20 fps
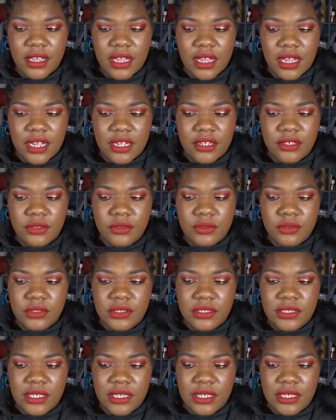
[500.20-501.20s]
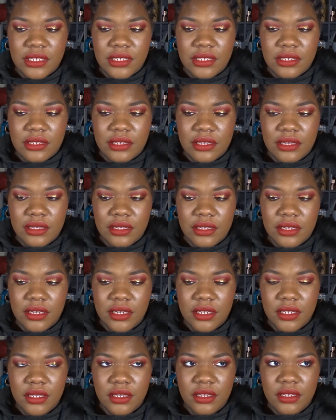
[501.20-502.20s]
I used it
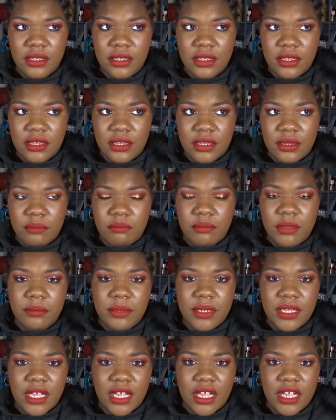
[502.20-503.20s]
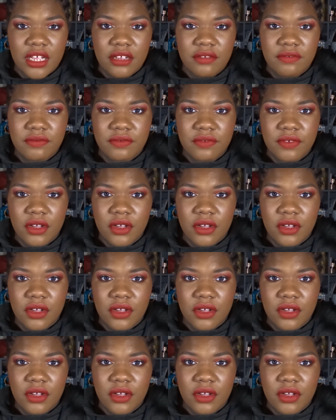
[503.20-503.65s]
maybe half